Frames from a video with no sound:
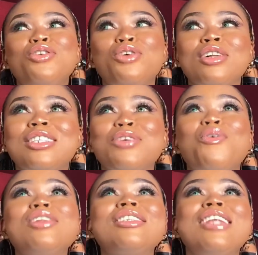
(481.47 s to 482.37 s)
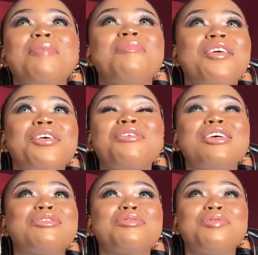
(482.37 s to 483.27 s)
nothing, one thing I'm very
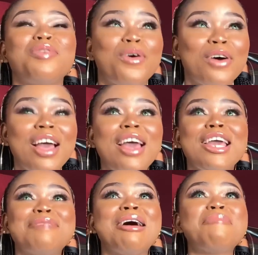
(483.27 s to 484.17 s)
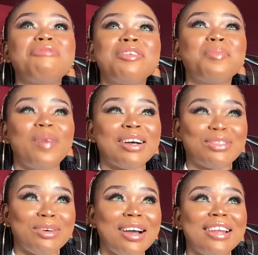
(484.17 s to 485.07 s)
grateful for about moving back
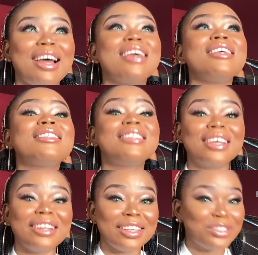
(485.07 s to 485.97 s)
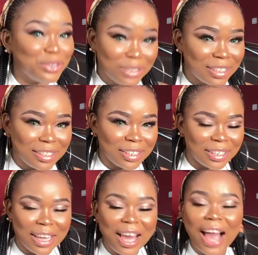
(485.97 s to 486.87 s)
to Ghana is the electricity.
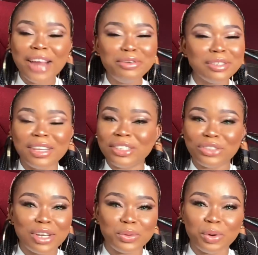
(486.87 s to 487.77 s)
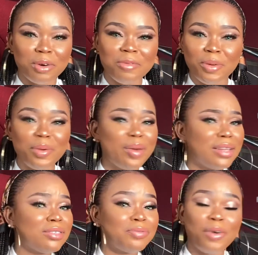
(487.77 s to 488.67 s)
I know the Nigerians will come for me,
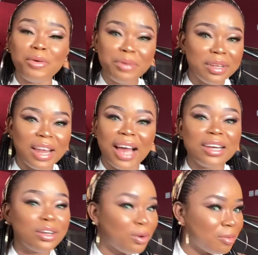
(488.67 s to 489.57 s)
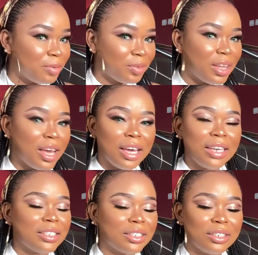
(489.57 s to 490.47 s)
but for real, I love it.
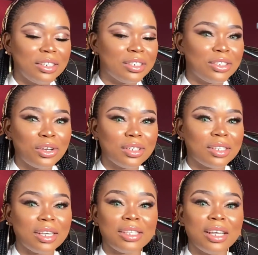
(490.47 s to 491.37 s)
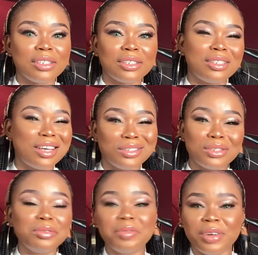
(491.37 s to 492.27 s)
It's just, there's a
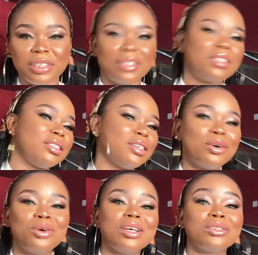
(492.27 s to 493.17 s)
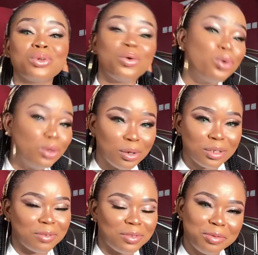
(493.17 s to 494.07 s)
difference. There's a whole lot
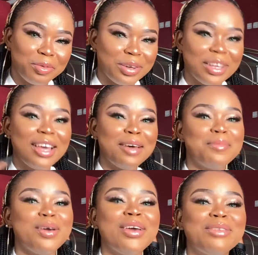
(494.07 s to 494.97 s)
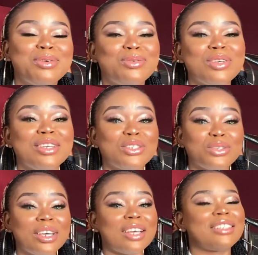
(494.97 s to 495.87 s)
of difference between it. So
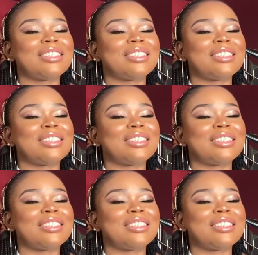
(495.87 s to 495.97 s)
yes,